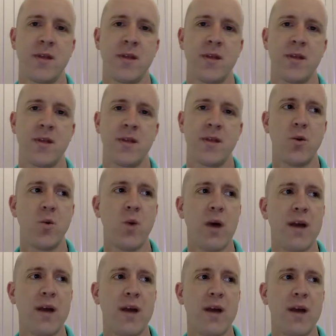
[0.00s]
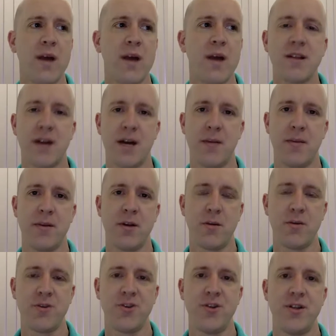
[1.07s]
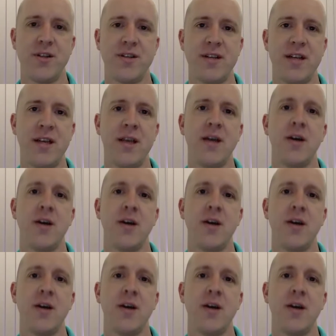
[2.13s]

So, where there is time and opportunity,